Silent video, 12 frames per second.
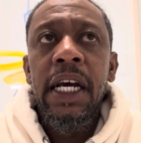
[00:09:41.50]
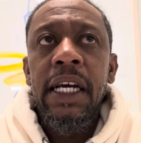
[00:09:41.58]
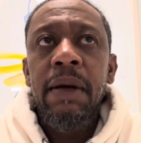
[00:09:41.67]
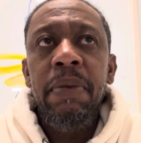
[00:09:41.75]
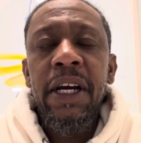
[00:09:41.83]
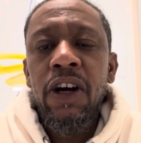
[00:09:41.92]

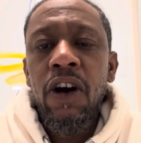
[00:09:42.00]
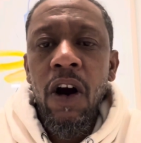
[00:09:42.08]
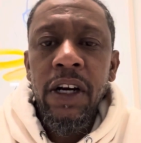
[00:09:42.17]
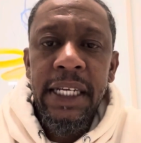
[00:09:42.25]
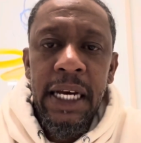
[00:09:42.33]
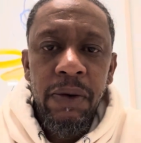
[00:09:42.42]
Big
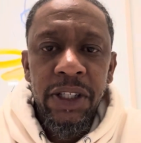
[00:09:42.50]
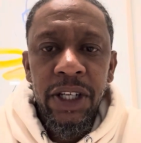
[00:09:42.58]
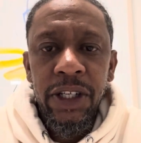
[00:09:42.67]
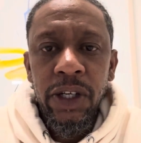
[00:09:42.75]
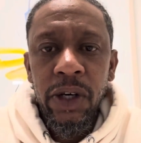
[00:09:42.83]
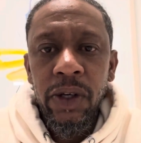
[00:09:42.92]
Cartel was
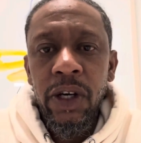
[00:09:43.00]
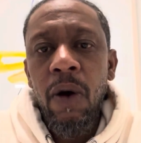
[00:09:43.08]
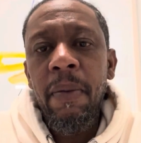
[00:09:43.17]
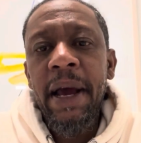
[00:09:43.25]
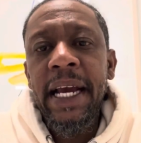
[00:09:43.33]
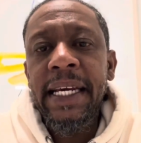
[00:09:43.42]
in your
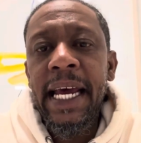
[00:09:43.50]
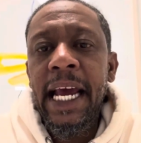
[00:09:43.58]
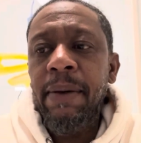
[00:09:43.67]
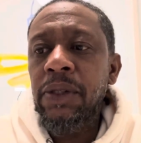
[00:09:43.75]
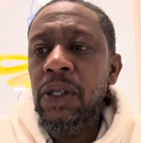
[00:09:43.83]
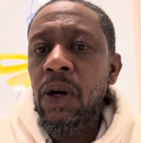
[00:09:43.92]
domain
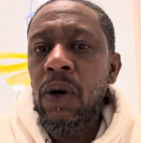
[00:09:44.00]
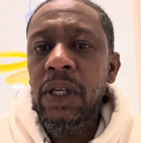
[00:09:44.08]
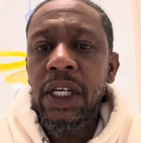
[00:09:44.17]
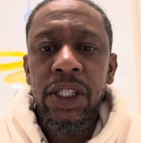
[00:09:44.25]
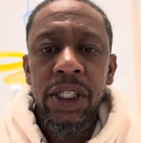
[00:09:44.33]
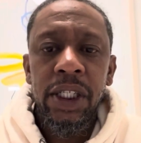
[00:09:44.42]
name. So
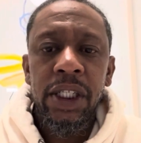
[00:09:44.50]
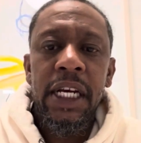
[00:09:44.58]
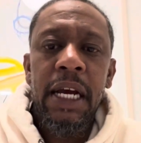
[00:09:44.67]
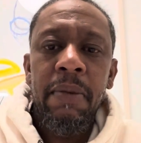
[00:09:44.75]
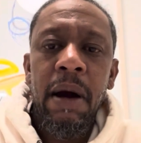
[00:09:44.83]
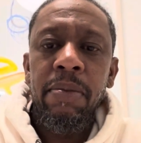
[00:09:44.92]
let's just
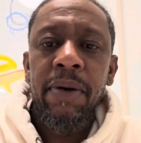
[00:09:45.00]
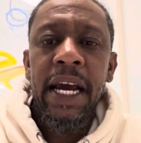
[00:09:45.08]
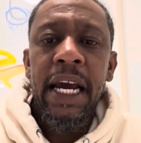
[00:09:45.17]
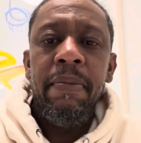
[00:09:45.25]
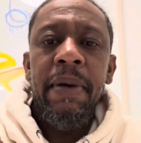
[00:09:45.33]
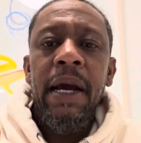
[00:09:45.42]
say my
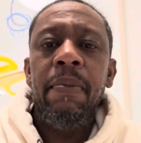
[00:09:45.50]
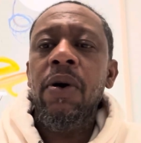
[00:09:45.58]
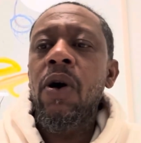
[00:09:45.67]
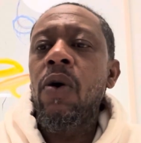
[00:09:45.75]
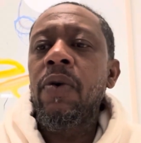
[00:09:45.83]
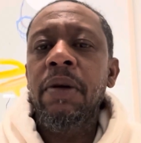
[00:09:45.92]
brand,
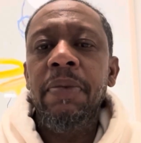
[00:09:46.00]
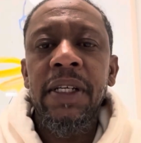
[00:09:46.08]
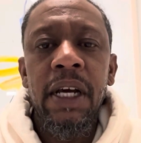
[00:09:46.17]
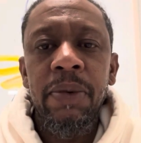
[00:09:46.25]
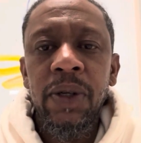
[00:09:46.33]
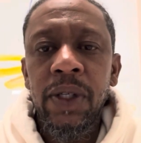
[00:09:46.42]
ManPro, it'd be
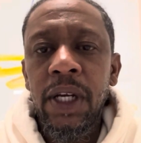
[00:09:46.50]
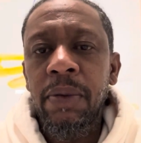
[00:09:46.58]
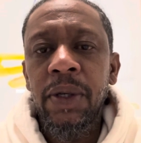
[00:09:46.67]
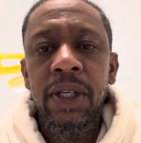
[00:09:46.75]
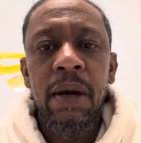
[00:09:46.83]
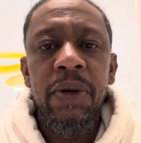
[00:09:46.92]

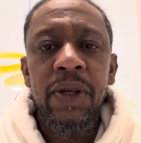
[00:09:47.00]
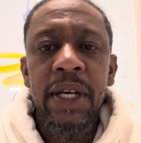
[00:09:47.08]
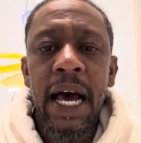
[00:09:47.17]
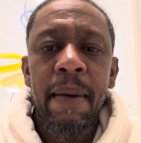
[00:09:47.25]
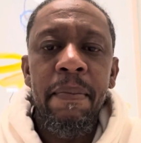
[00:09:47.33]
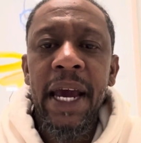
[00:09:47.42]

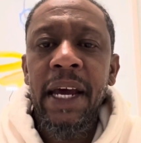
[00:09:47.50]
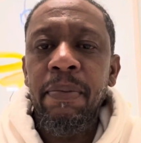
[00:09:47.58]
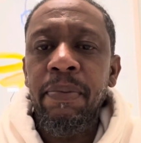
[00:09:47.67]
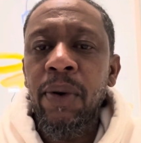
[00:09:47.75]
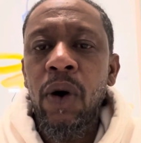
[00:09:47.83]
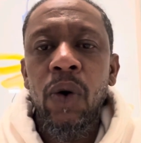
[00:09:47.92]

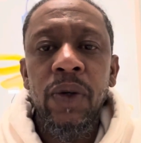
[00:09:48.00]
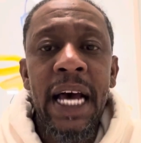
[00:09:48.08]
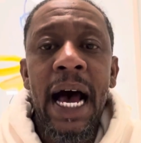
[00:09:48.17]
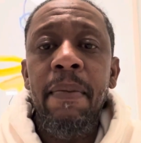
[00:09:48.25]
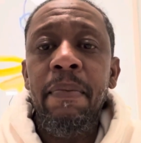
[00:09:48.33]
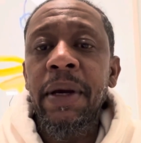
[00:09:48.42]

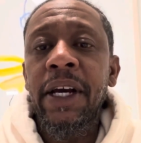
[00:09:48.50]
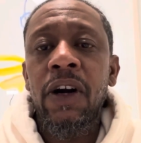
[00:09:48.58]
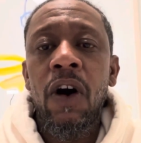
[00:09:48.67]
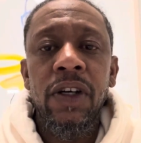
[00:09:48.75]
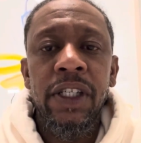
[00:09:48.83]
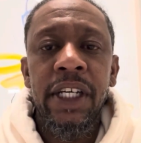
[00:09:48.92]

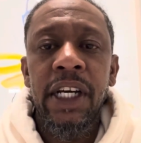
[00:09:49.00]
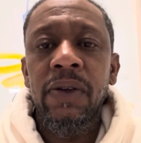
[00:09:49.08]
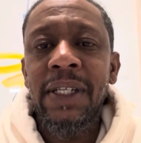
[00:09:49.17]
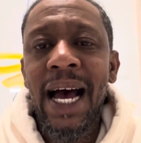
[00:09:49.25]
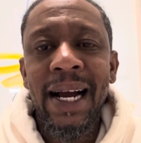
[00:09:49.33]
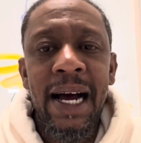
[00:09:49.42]

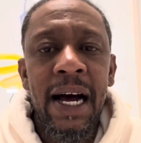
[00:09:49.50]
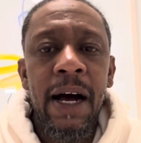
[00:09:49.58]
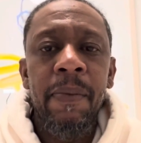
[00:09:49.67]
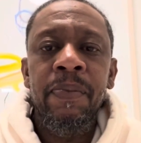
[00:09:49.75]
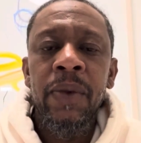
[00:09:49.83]
www.manpro.bigcartel.com.